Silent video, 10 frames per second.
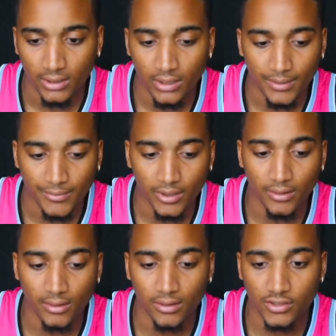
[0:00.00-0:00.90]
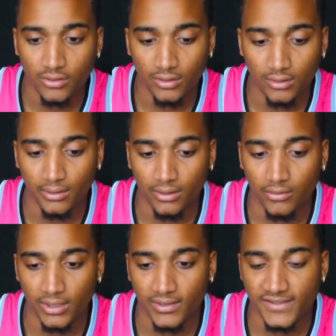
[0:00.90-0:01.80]
I'm gonna show you a
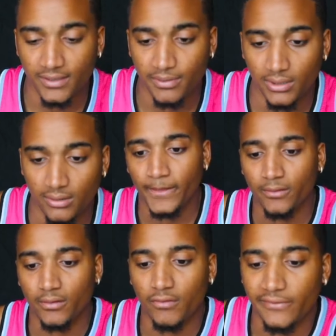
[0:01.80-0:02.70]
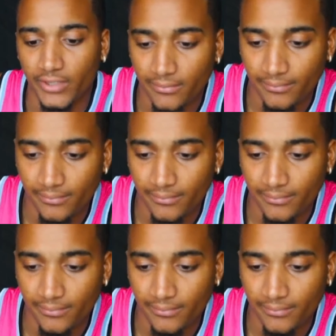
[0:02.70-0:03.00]
quick snippet of what I've done.